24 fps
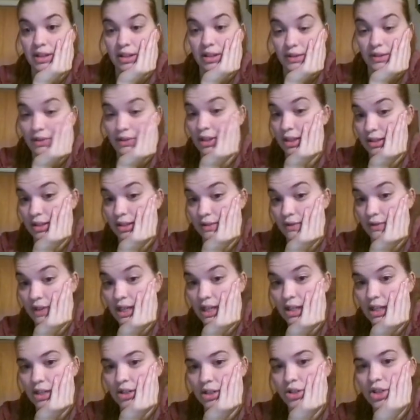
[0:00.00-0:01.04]
If he gets
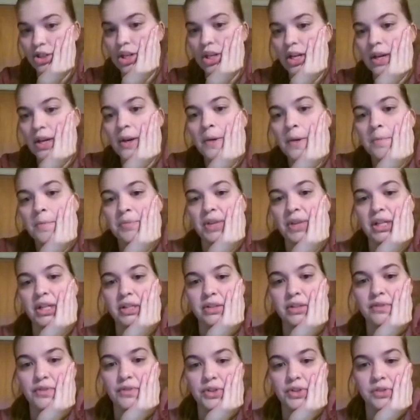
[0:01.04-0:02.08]
advantage, then
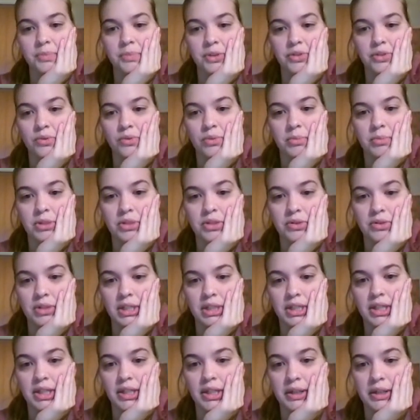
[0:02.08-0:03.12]
his first special would be doing
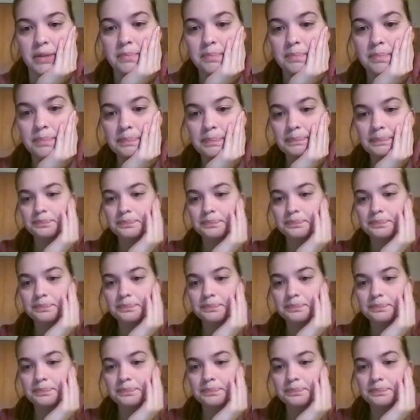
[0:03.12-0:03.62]
a ton.